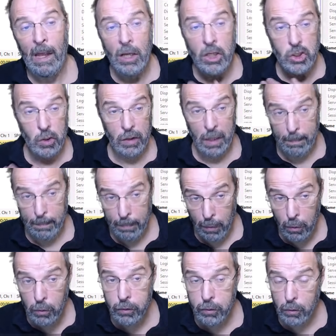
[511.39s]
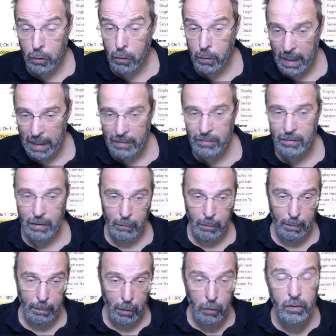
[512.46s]
So they're both correct, they will
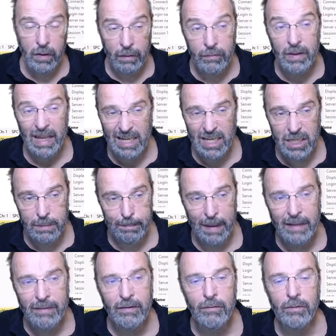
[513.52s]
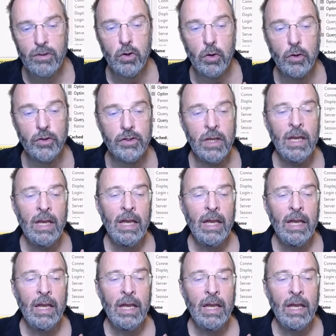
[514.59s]
both give the expected results.